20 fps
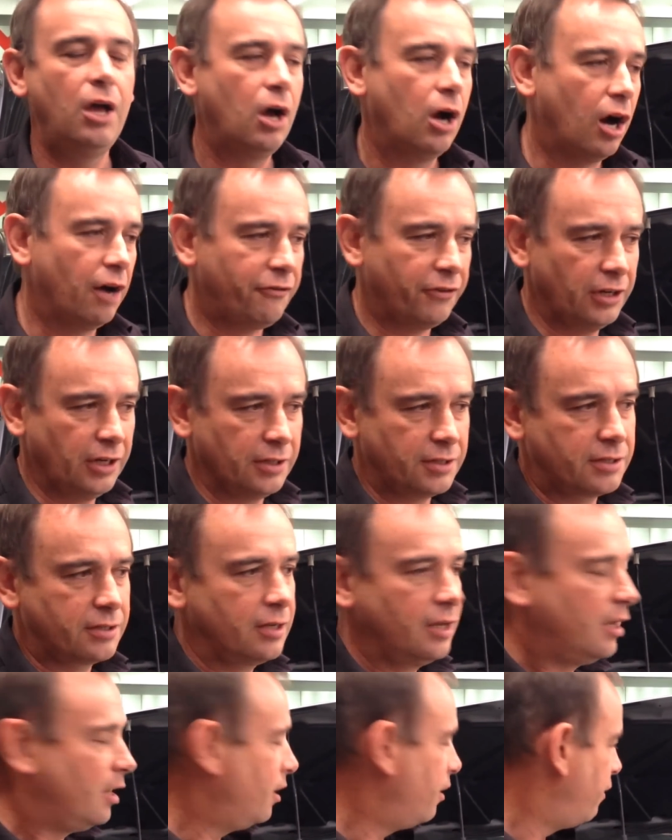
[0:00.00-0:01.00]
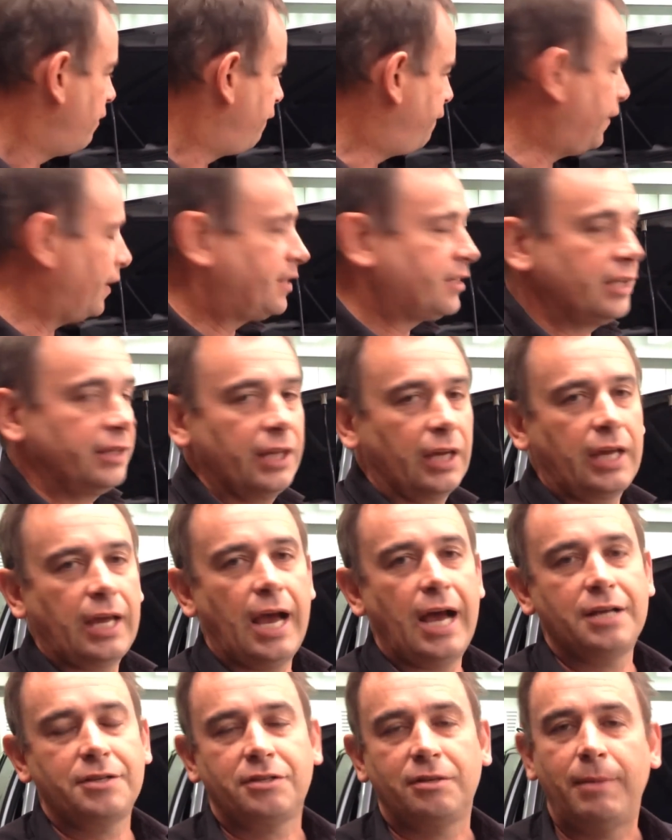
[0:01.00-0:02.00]
Often it's fixing the
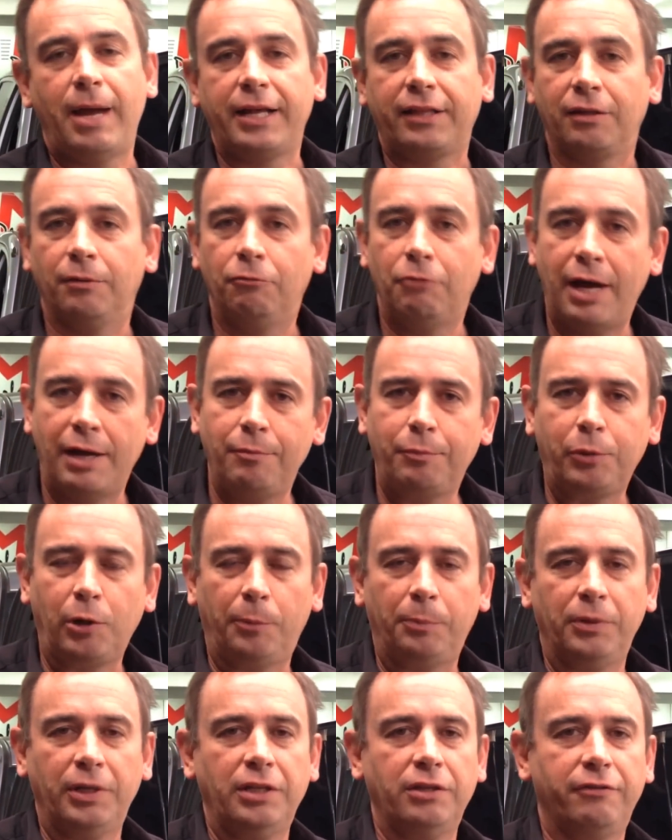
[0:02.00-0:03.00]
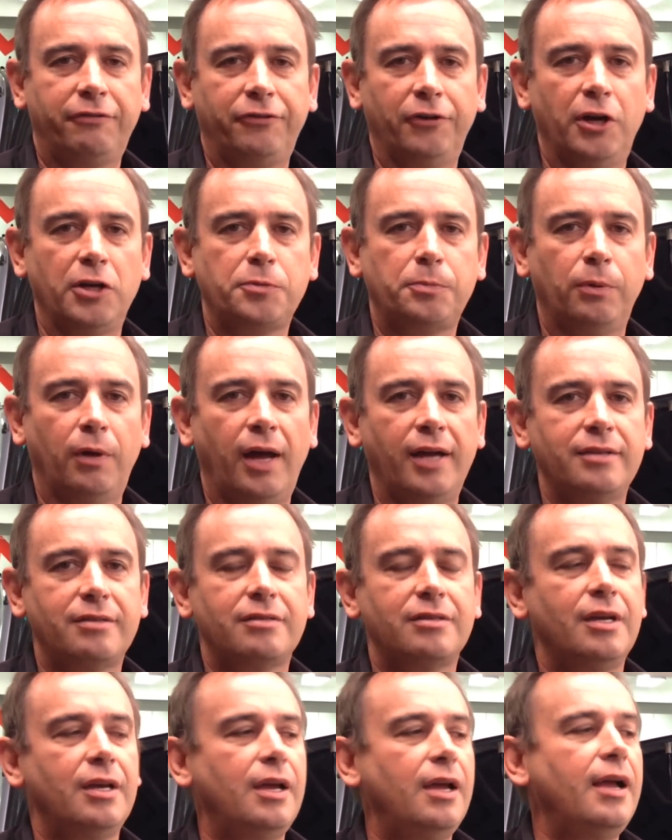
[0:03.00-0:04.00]
cars to make them run properly in the first place,
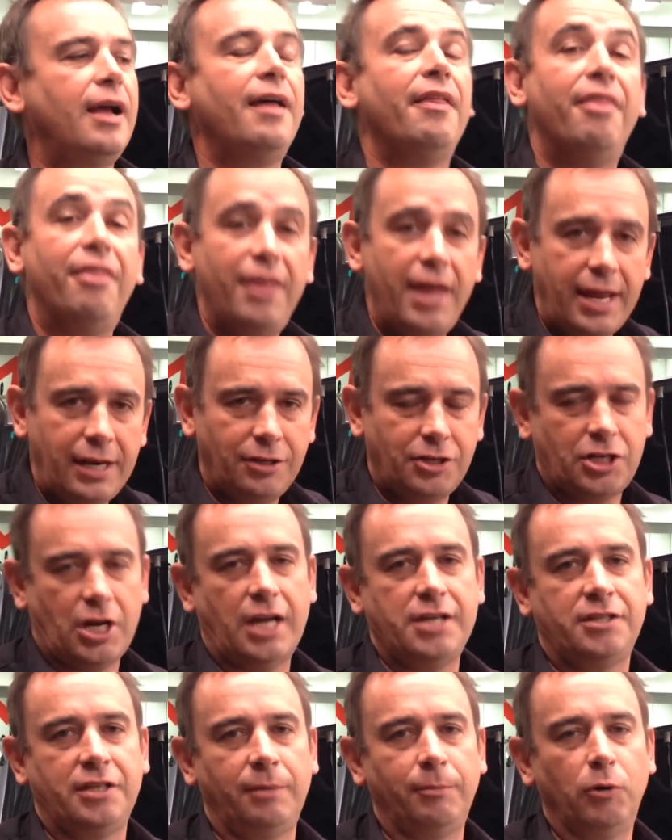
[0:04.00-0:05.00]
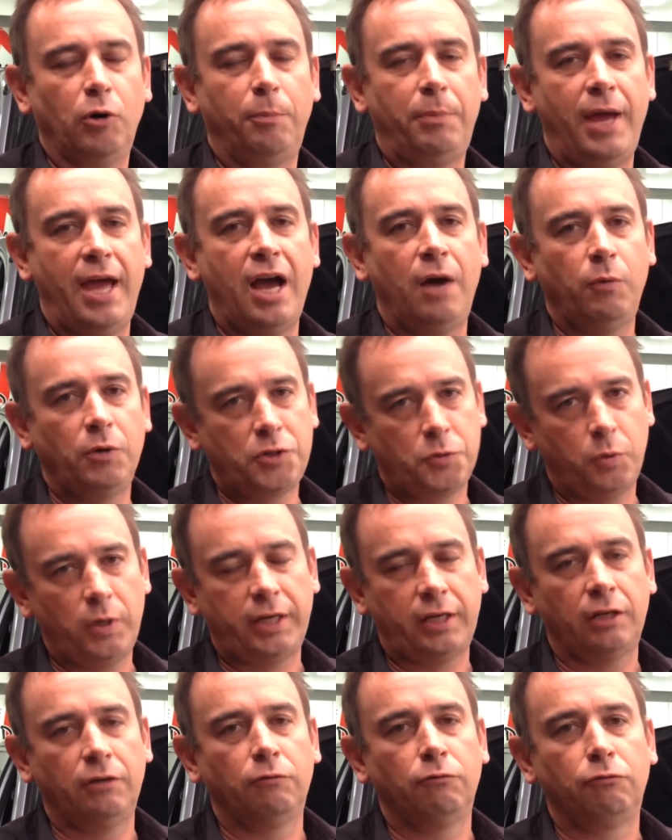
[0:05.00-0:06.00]
then chasing more power, which we
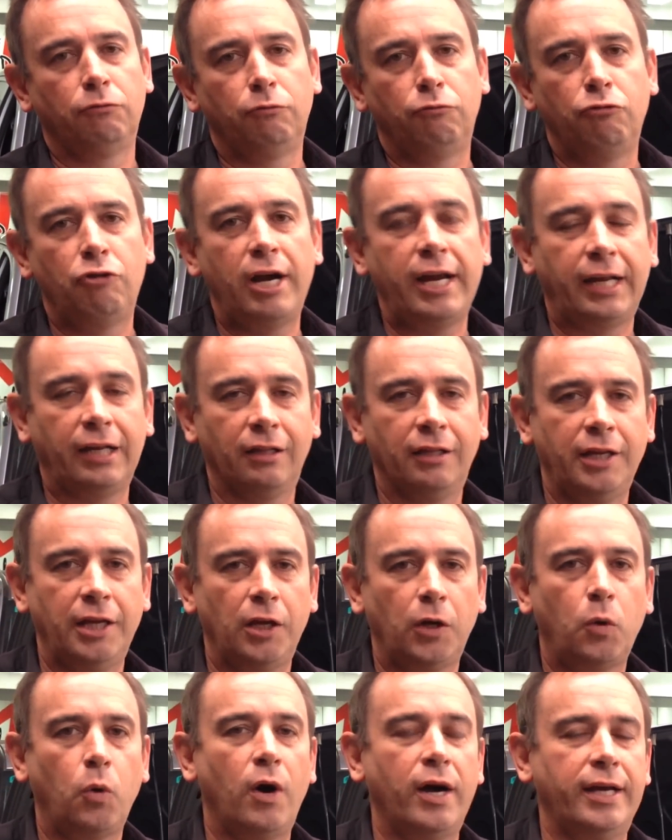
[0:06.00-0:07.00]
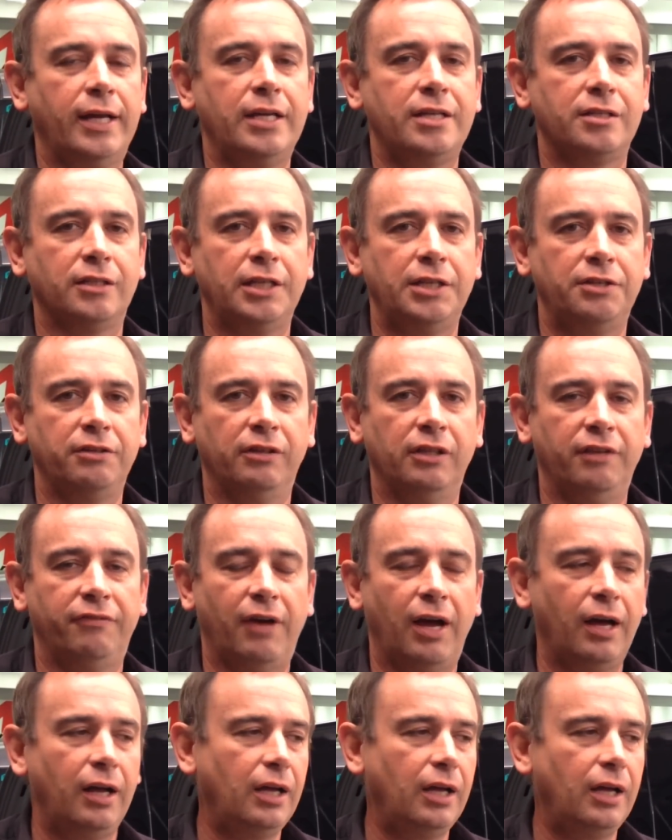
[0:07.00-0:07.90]
can regularly and quite easily deliver